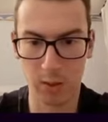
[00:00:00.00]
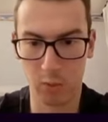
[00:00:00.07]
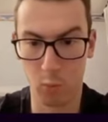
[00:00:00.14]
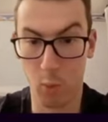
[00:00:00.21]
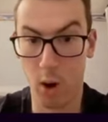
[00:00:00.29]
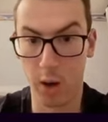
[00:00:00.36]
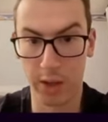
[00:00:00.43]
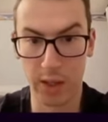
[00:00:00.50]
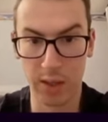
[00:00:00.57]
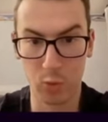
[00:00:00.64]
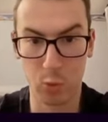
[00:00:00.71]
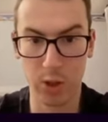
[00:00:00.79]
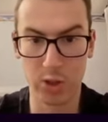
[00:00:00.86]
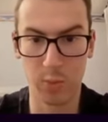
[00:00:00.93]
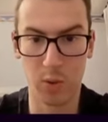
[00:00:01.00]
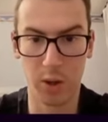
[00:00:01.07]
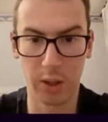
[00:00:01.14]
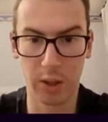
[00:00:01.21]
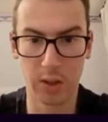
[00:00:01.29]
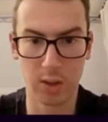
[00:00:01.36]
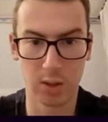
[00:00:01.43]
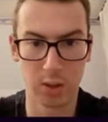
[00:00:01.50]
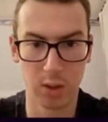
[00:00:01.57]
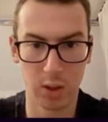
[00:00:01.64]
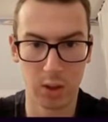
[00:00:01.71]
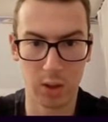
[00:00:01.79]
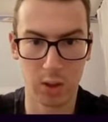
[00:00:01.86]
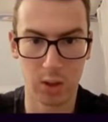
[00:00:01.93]
Market, with market,
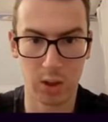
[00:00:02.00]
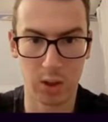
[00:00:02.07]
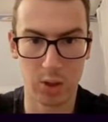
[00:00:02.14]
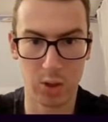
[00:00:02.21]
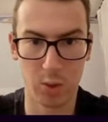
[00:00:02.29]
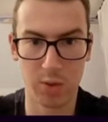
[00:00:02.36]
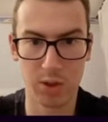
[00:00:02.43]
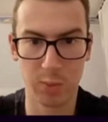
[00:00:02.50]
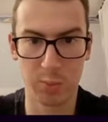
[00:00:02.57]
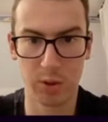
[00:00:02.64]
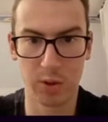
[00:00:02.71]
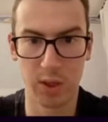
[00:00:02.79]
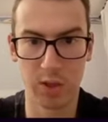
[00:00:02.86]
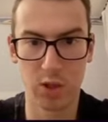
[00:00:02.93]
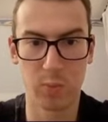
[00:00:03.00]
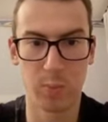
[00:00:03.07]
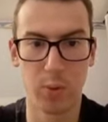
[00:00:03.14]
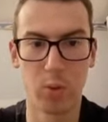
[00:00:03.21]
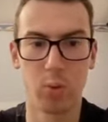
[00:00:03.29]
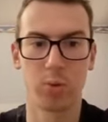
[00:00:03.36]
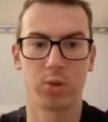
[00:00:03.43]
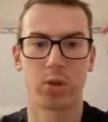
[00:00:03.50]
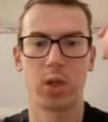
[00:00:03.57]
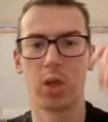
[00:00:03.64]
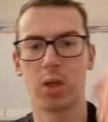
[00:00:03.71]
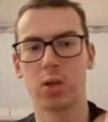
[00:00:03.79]
and uh, joins the prediction pools.